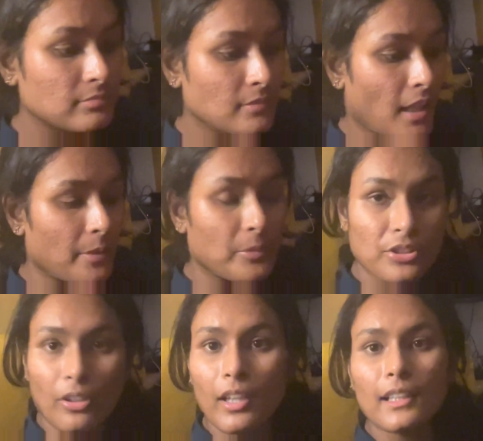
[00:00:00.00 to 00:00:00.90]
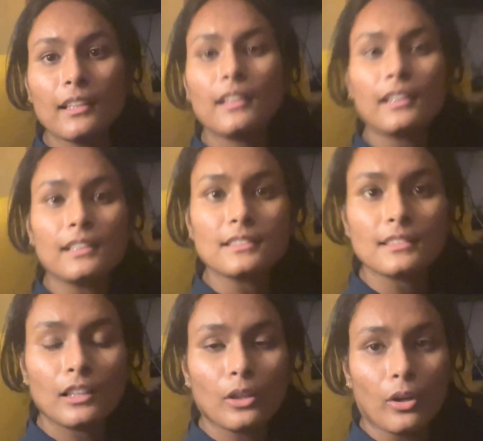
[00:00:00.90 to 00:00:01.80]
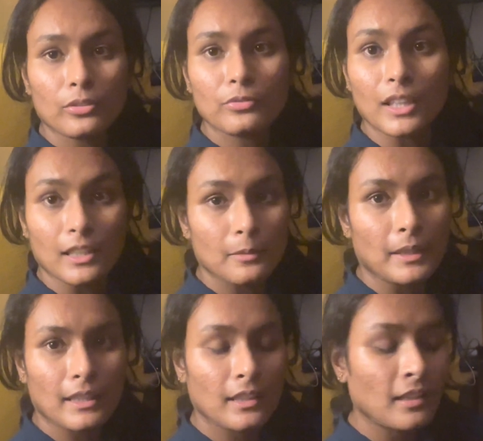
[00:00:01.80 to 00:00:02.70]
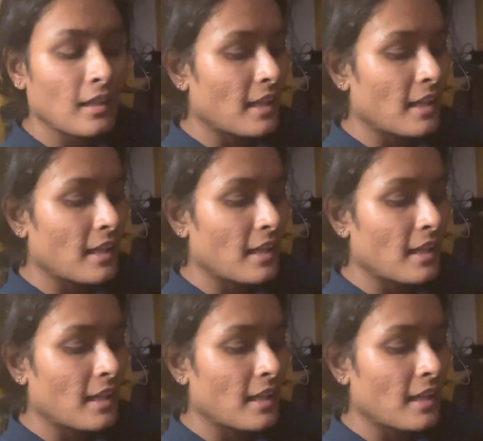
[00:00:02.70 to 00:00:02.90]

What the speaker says: I'm enjoying it. It is a lot of world building.